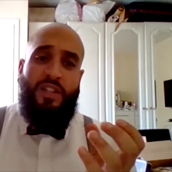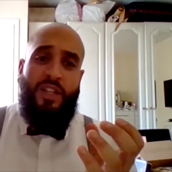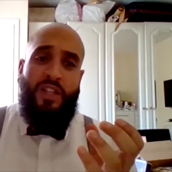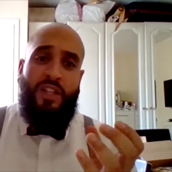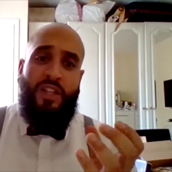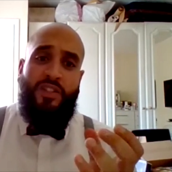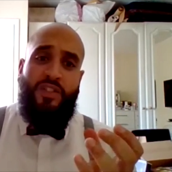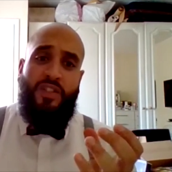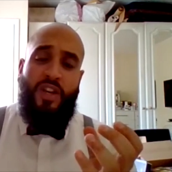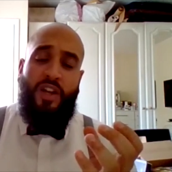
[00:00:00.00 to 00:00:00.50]

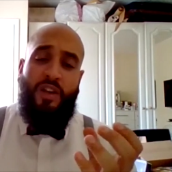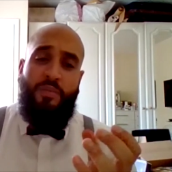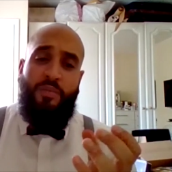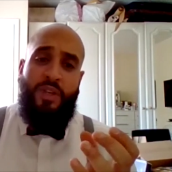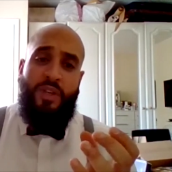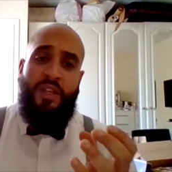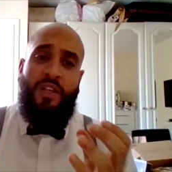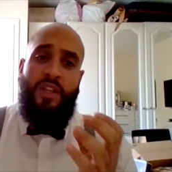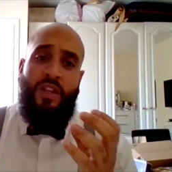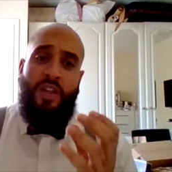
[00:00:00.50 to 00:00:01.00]
Do you know what I
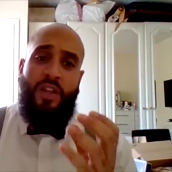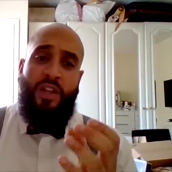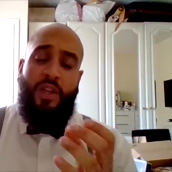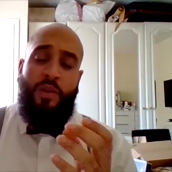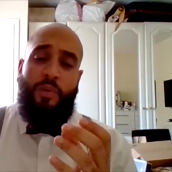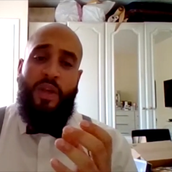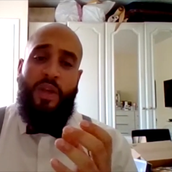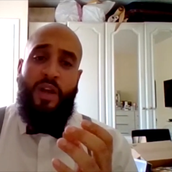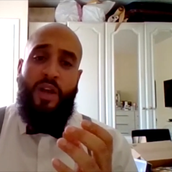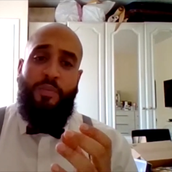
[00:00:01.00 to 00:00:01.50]
mean? Mm. He
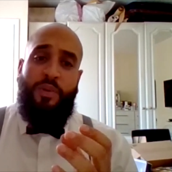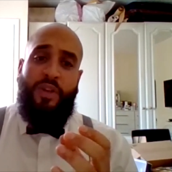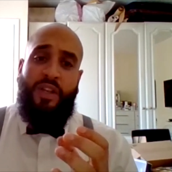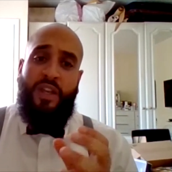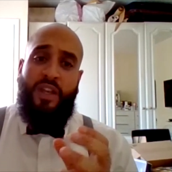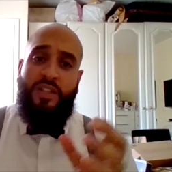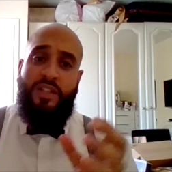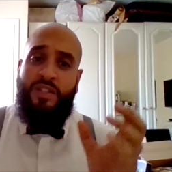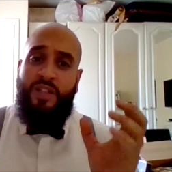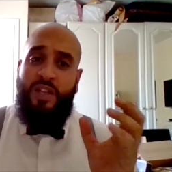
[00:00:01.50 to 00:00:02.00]
went mm. up
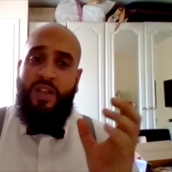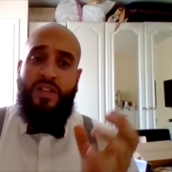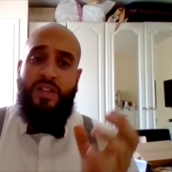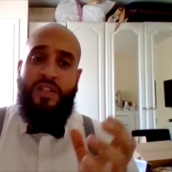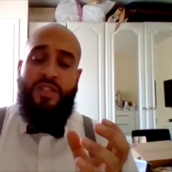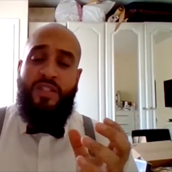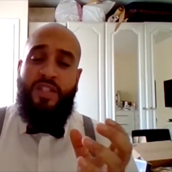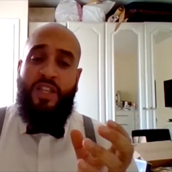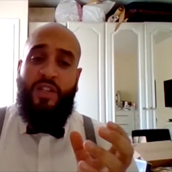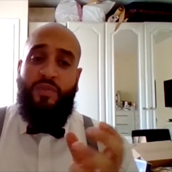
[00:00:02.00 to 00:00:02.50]
against
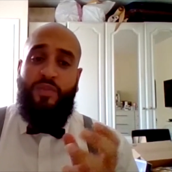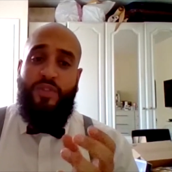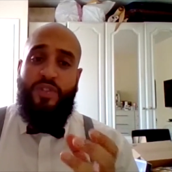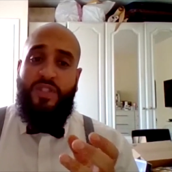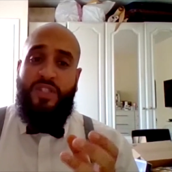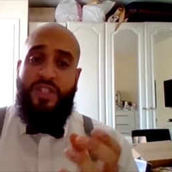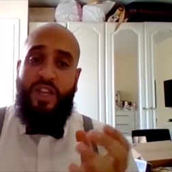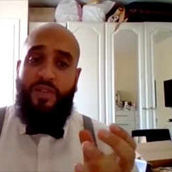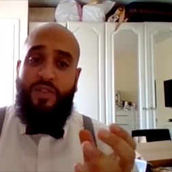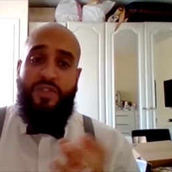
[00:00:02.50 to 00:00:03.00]
six foot
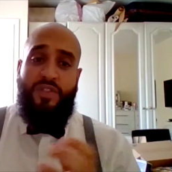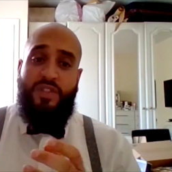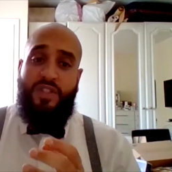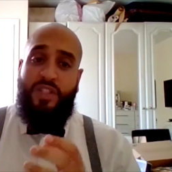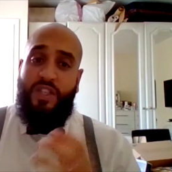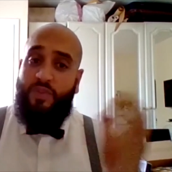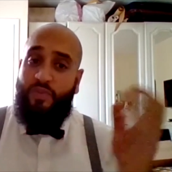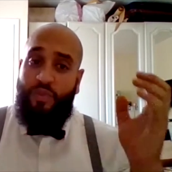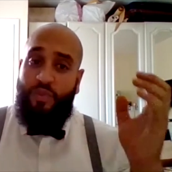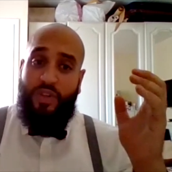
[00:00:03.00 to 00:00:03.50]
seven,
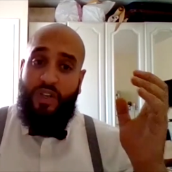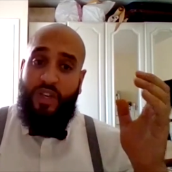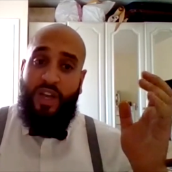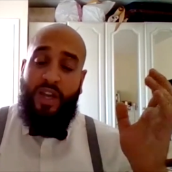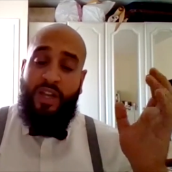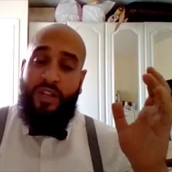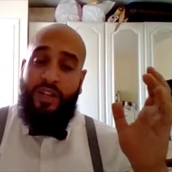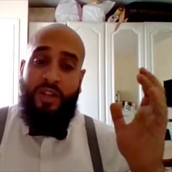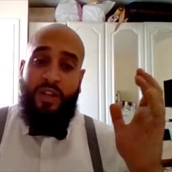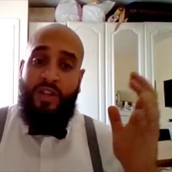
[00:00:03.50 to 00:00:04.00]
six foot
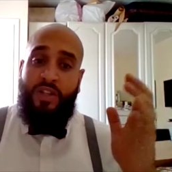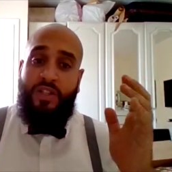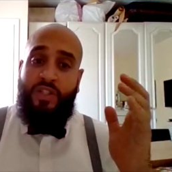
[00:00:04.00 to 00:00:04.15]
nine.